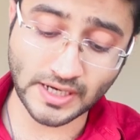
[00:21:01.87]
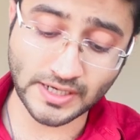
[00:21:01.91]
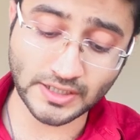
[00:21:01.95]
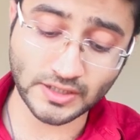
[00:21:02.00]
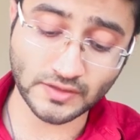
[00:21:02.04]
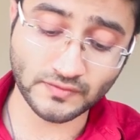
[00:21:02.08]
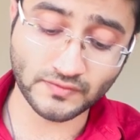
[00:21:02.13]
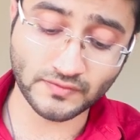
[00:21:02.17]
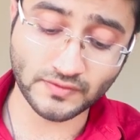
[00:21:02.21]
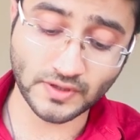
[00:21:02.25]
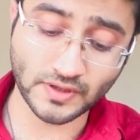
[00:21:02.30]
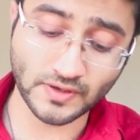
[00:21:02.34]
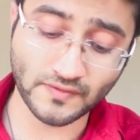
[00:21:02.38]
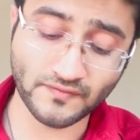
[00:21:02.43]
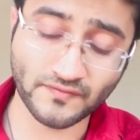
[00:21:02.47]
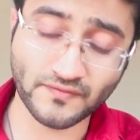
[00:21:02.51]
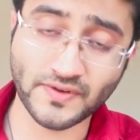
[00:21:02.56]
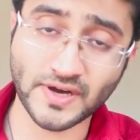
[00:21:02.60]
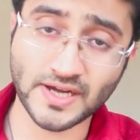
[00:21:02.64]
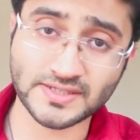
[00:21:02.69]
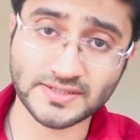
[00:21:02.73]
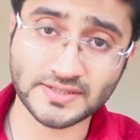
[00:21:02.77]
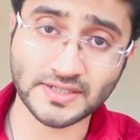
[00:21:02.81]
kind of
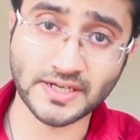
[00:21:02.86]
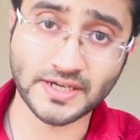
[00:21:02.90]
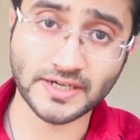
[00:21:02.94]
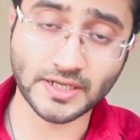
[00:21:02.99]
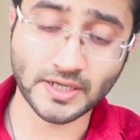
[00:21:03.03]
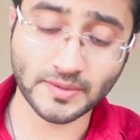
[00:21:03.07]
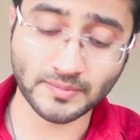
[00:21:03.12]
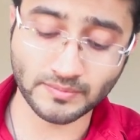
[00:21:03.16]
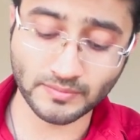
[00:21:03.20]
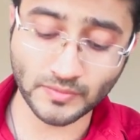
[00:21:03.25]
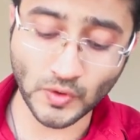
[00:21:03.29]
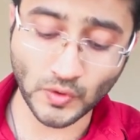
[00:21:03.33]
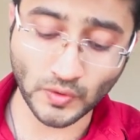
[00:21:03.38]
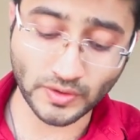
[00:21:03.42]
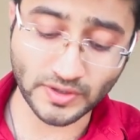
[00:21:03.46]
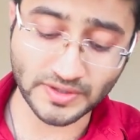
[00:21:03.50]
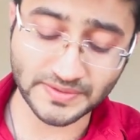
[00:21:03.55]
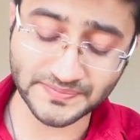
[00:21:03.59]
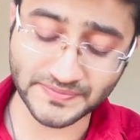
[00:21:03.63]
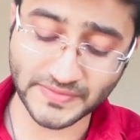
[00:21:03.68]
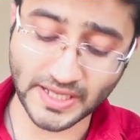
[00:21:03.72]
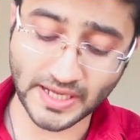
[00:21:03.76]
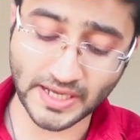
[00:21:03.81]
fasten it up
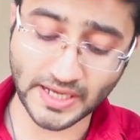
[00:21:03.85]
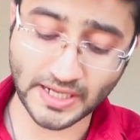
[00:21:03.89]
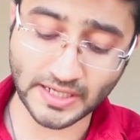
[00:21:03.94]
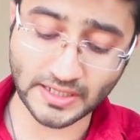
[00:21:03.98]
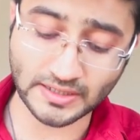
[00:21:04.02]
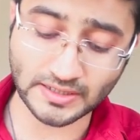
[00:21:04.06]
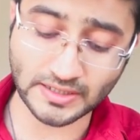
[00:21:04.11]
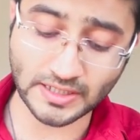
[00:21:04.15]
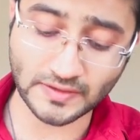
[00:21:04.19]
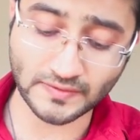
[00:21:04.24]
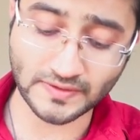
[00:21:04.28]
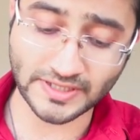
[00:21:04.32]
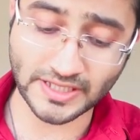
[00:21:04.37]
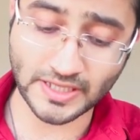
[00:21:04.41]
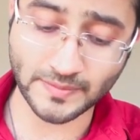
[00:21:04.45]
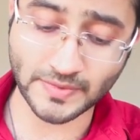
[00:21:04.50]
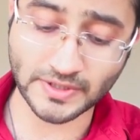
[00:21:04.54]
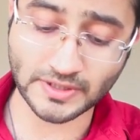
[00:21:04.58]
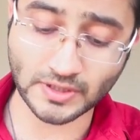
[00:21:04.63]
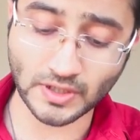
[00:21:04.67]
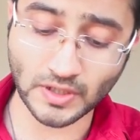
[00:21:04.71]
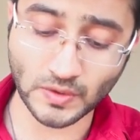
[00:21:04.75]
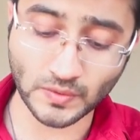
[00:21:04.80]
more and it will
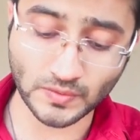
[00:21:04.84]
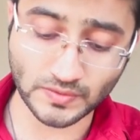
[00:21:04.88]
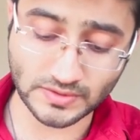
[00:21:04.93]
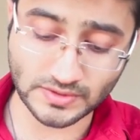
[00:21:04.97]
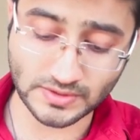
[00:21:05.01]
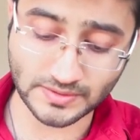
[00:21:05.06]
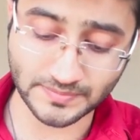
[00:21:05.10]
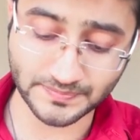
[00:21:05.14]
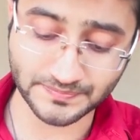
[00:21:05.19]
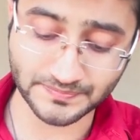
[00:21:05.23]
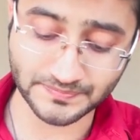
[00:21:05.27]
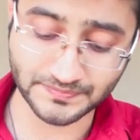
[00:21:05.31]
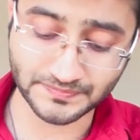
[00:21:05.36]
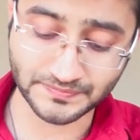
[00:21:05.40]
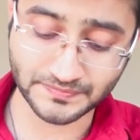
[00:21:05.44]
keep it closed.